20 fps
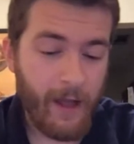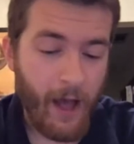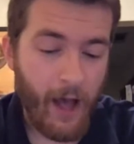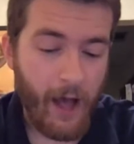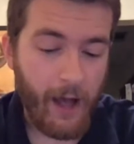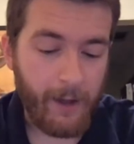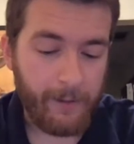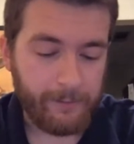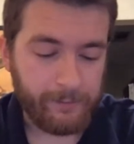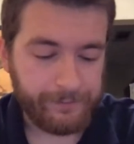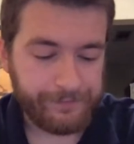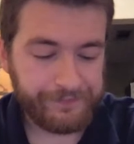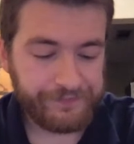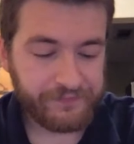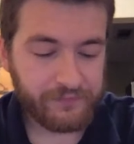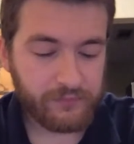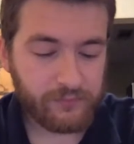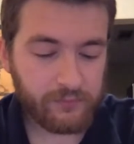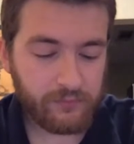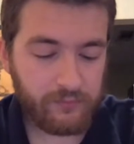Um,
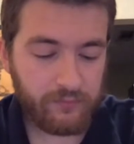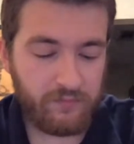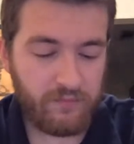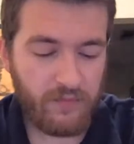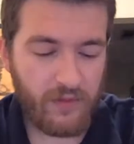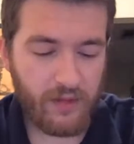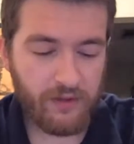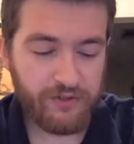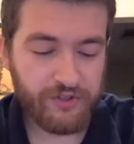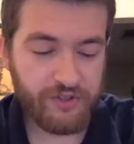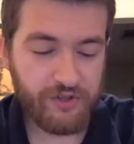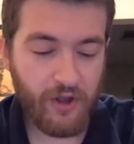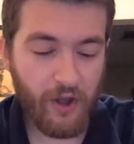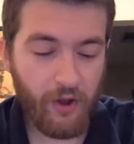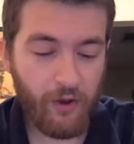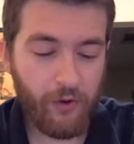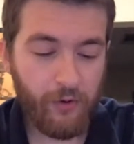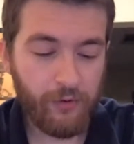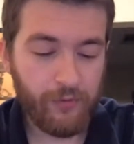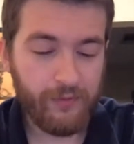
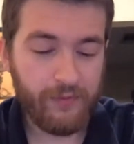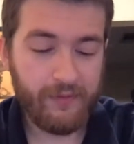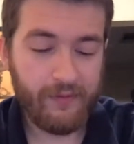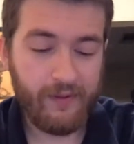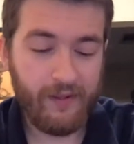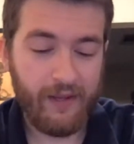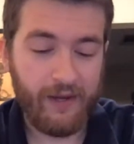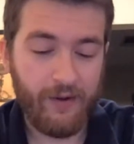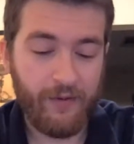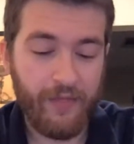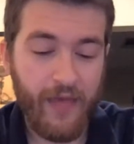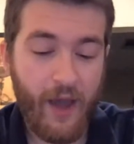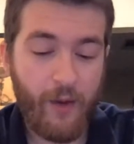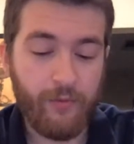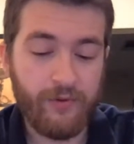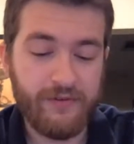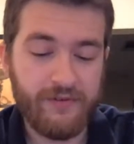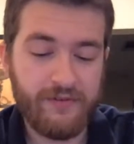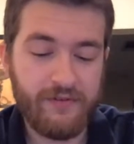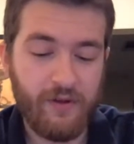so, you know, that
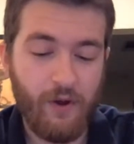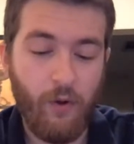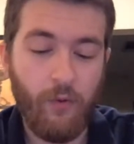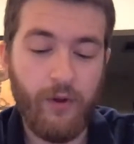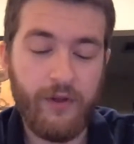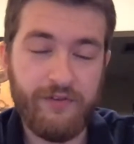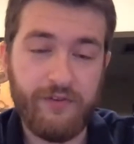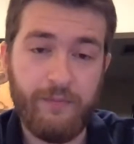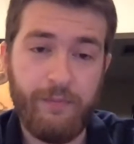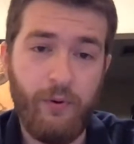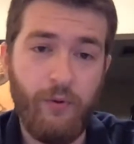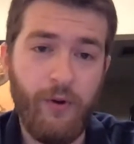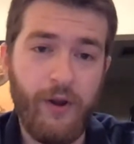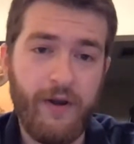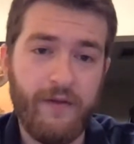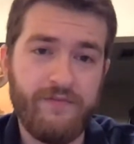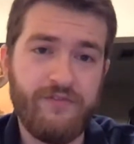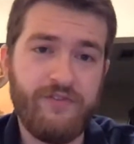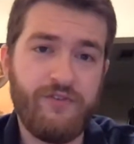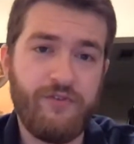was always a
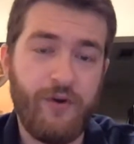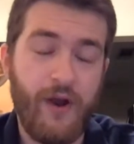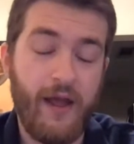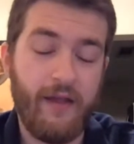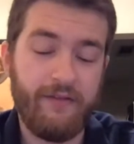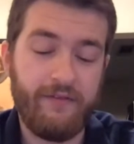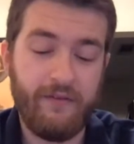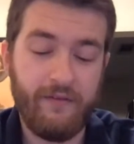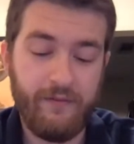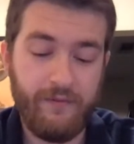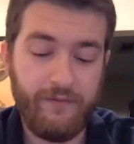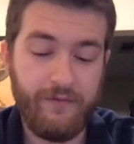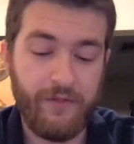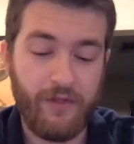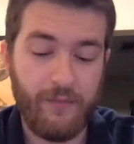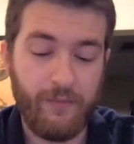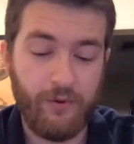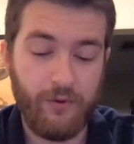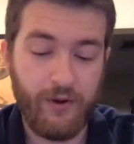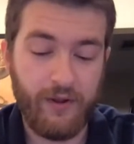point of stress for
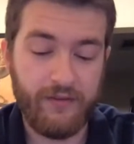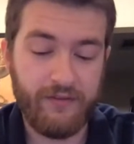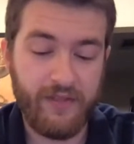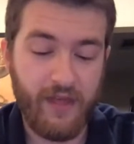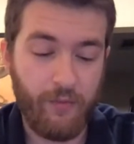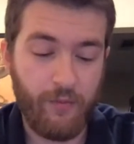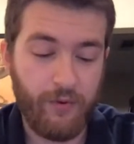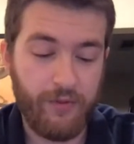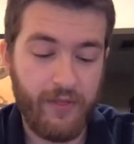the Marines that were